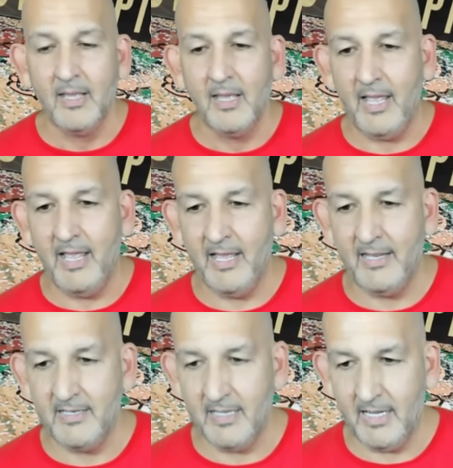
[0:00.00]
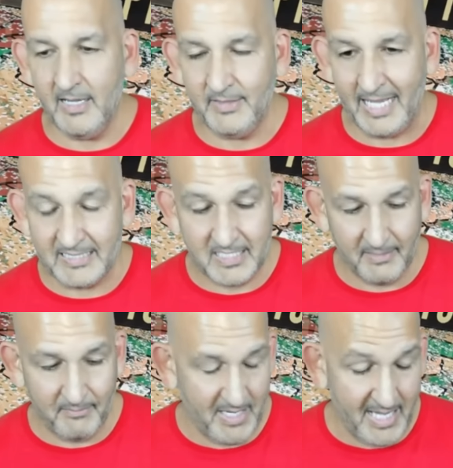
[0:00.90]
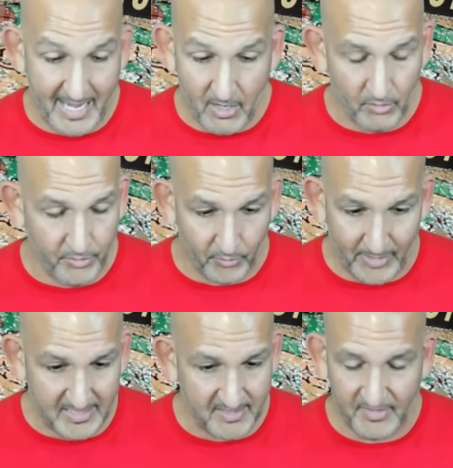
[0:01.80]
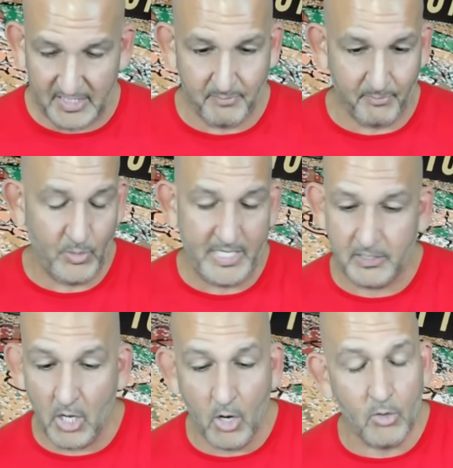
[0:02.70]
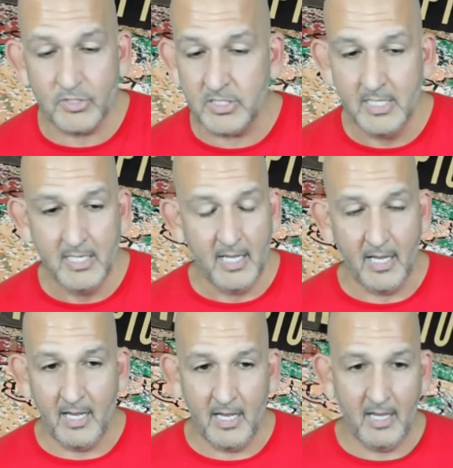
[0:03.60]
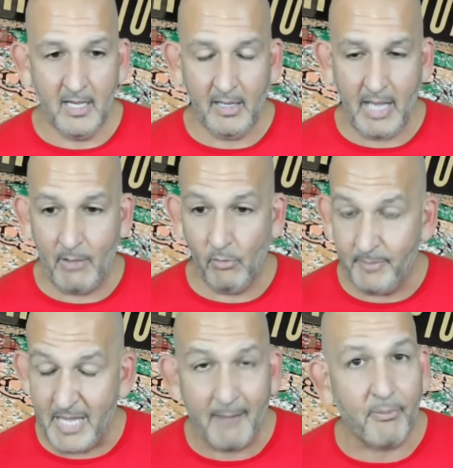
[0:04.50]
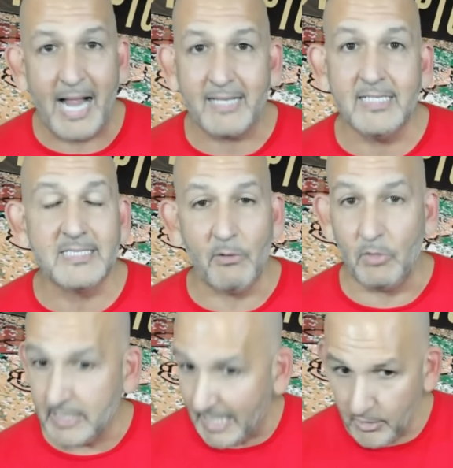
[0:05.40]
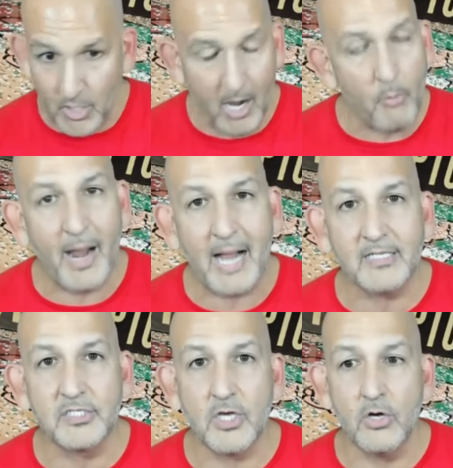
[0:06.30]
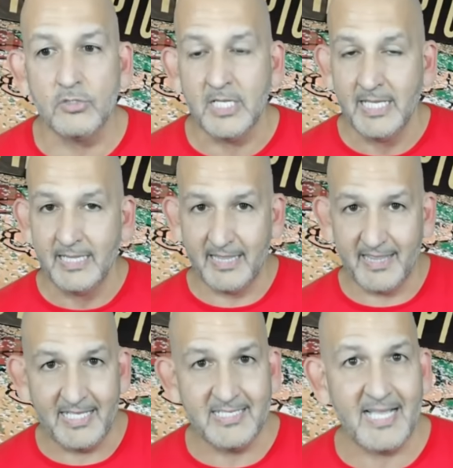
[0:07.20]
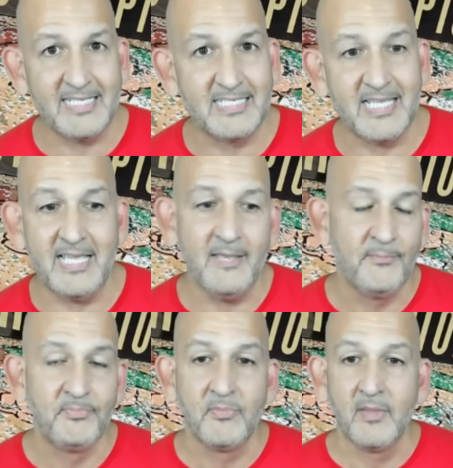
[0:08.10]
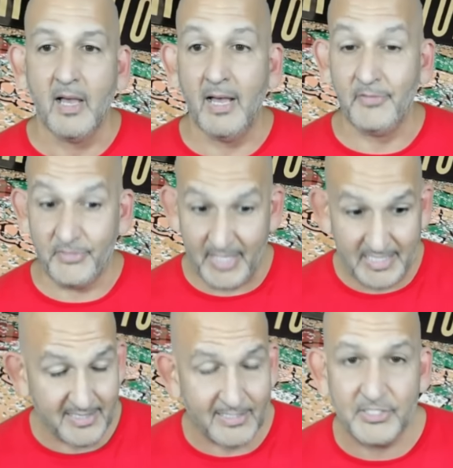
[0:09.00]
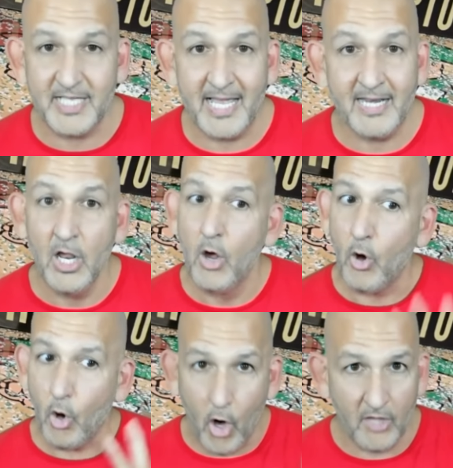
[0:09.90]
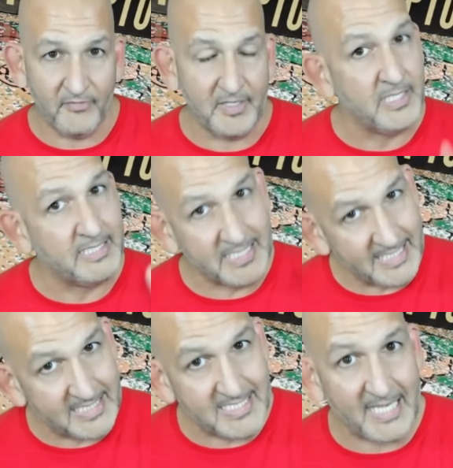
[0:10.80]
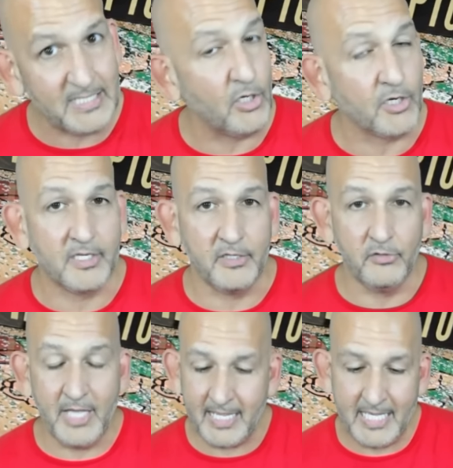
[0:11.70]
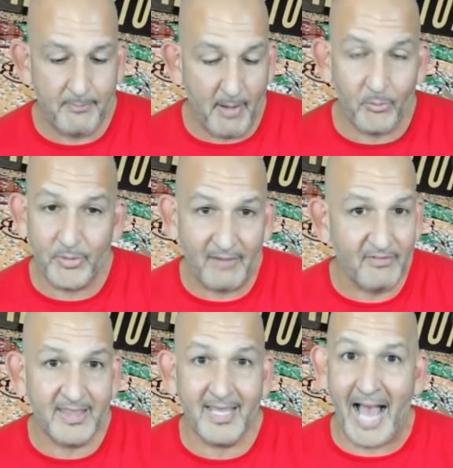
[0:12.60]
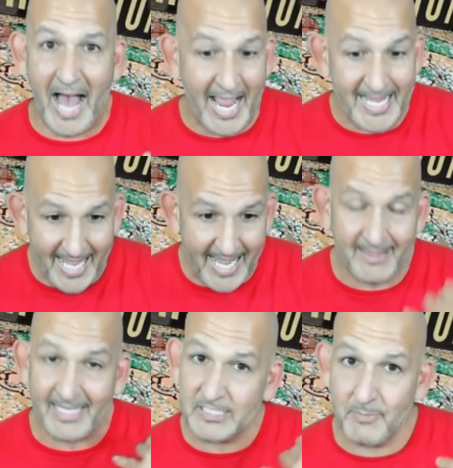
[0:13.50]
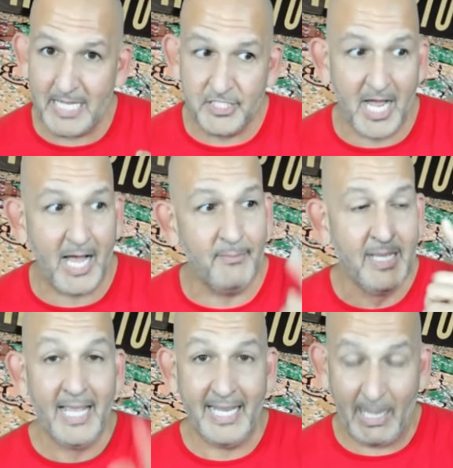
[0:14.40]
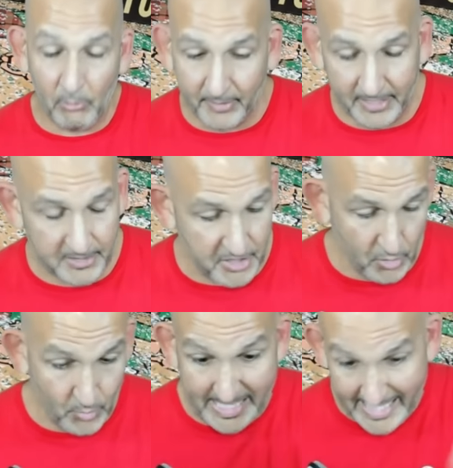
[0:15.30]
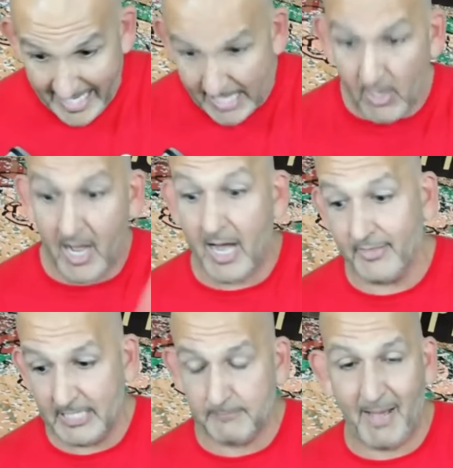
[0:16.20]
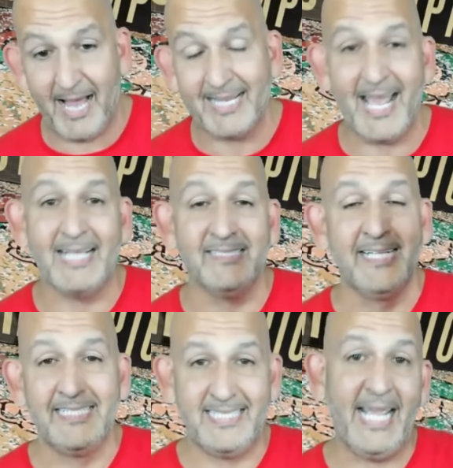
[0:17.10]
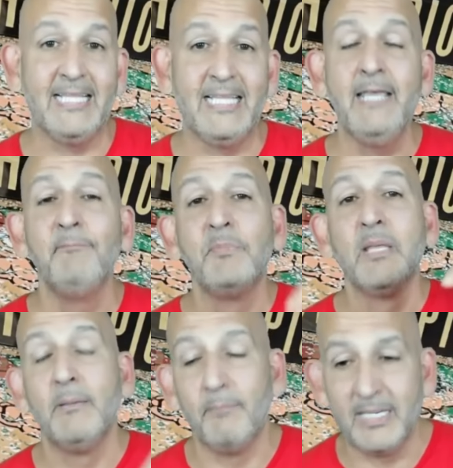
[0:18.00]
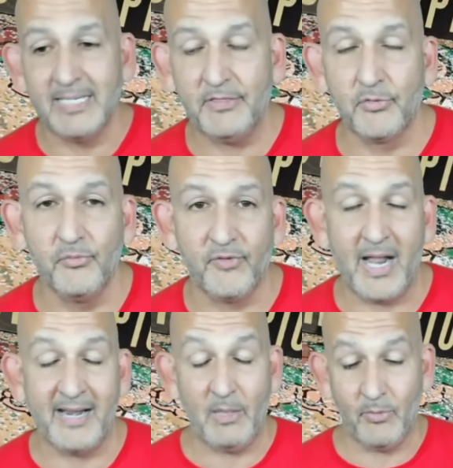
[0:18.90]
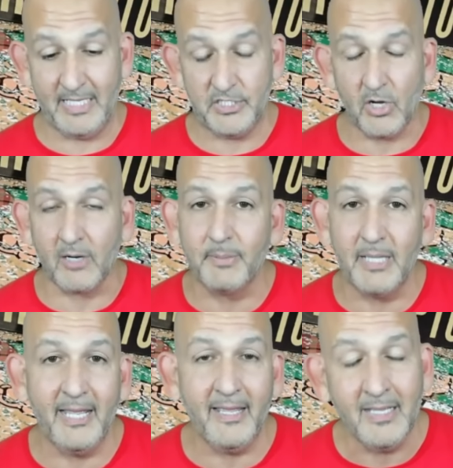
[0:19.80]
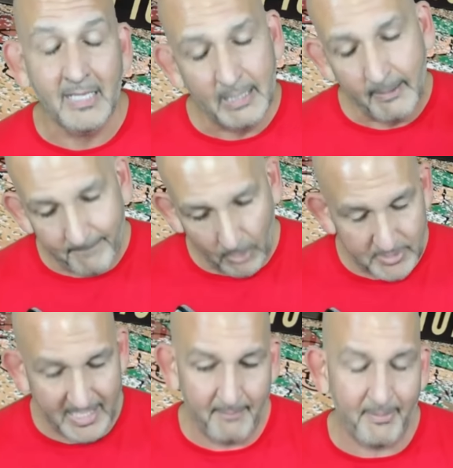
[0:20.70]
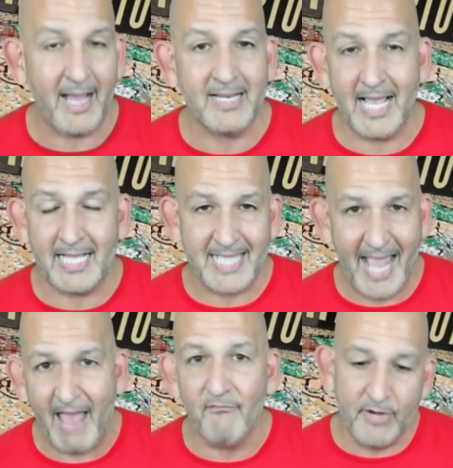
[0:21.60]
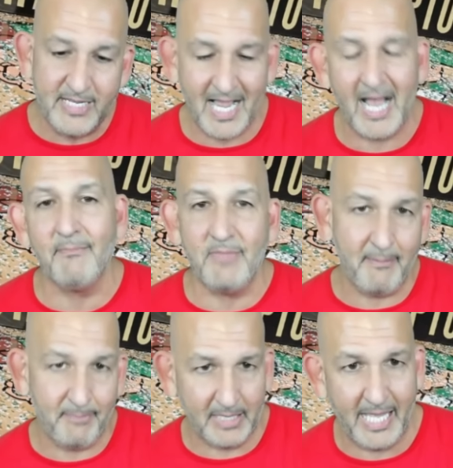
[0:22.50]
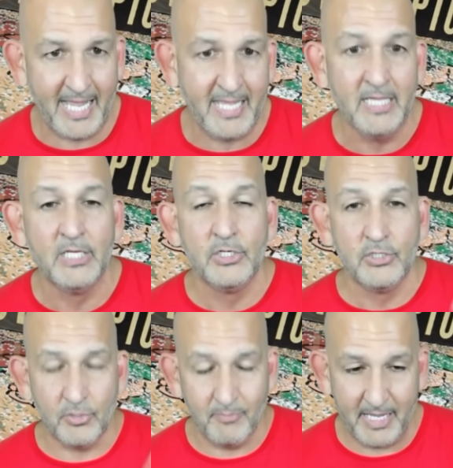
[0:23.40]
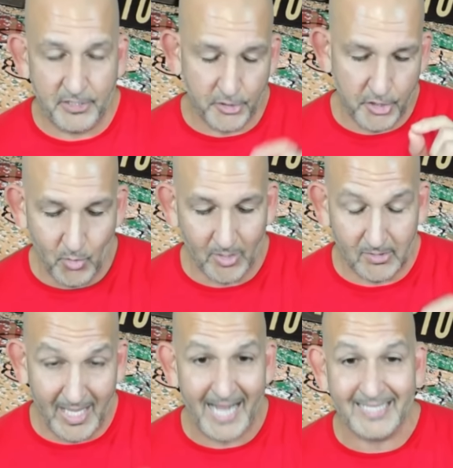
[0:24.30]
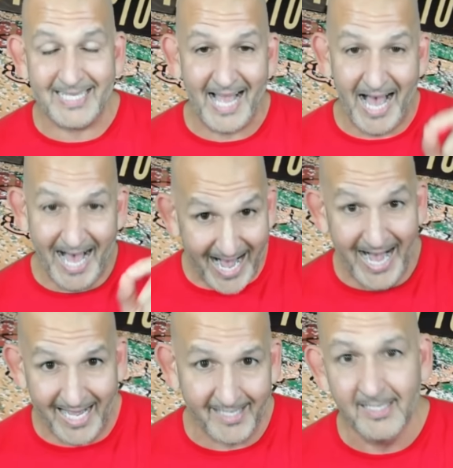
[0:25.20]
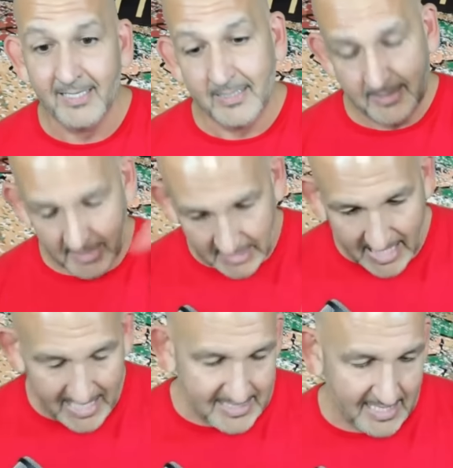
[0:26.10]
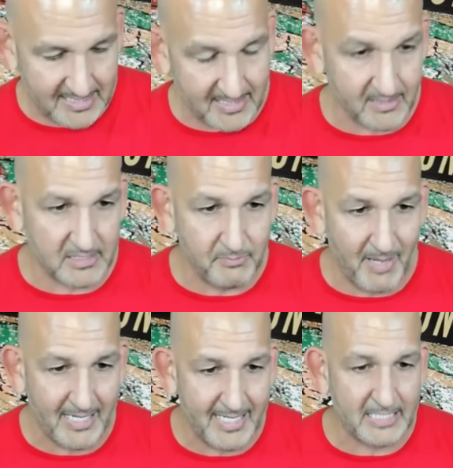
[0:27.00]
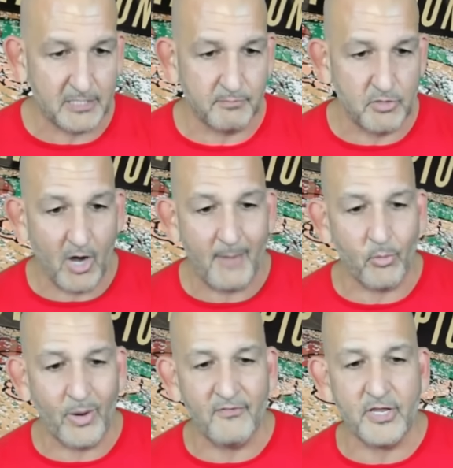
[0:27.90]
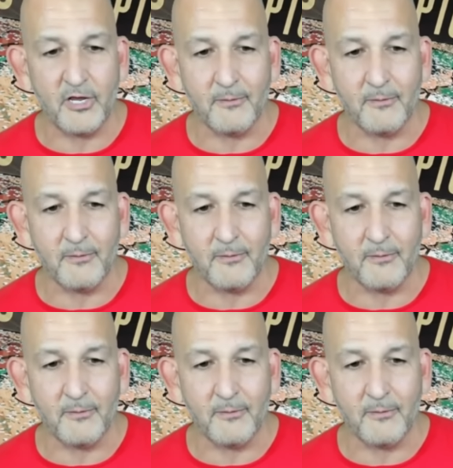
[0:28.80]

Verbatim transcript: And uh, that's going to be how the rest of this week goes. Uh, I will be at practice. I will let you know how practice goes, the things I see, uh, the things that are said all of it. It's an inside look. You can't keep up with everything. I can. That's my job. And I will bring it to you here on this podcast daily, Monday through Friday. When they start playing, post game podcast every time they play. So make sure you are locked on to the Locked On Celtics podcast. Subscribe wherever you get your